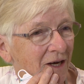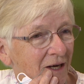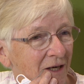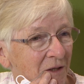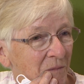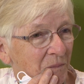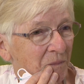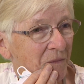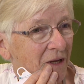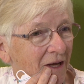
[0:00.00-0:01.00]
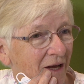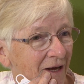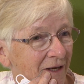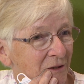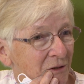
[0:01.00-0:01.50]
Uh,
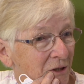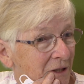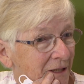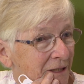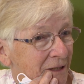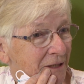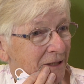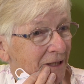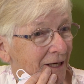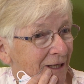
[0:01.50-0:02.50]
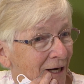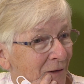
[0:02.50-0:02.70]
and I